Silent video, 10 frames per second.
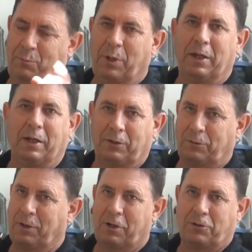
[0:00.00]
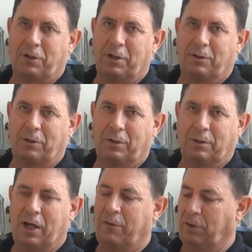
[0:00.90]
big introduction into the
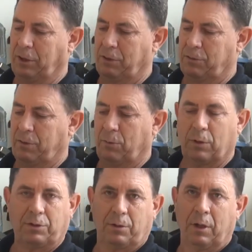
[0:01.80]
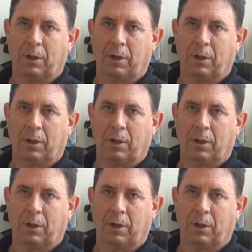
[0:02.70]
diving industry, which